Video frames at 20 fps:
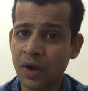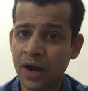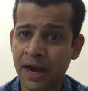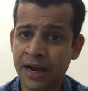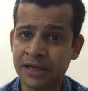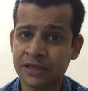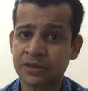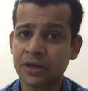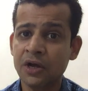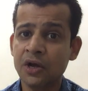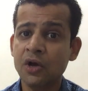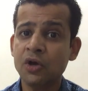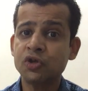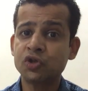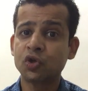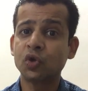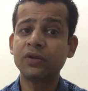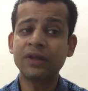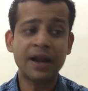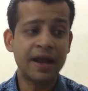guys,
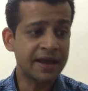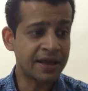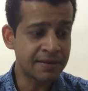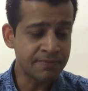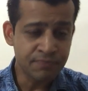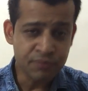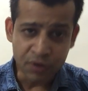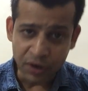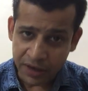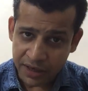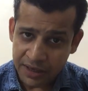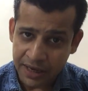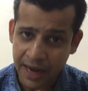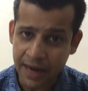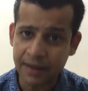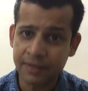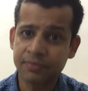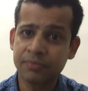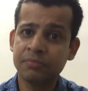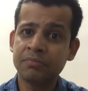so that I can
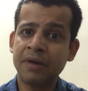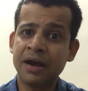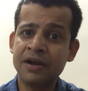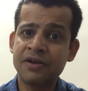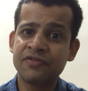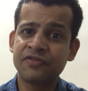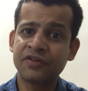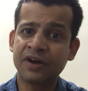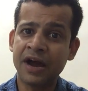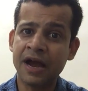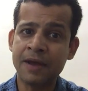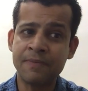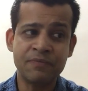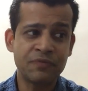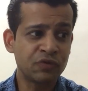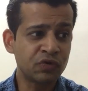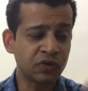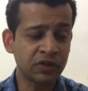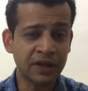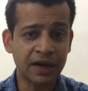protect my tribe,
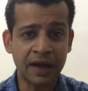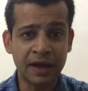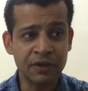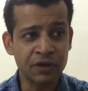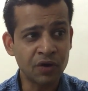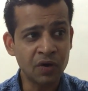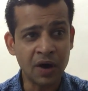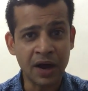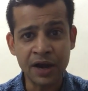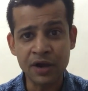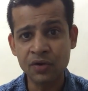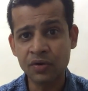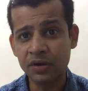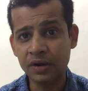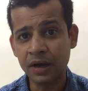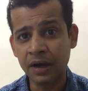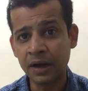so that I